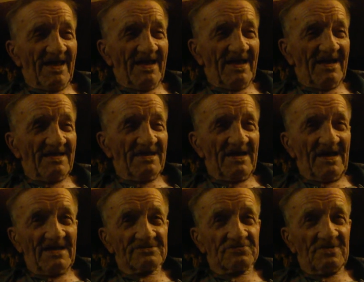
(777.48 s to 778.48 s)
yeah,
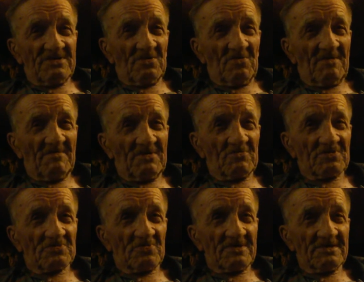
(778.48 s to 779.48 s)
that's when the women
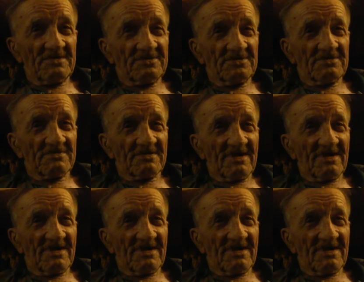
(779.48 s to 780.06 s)
was working too.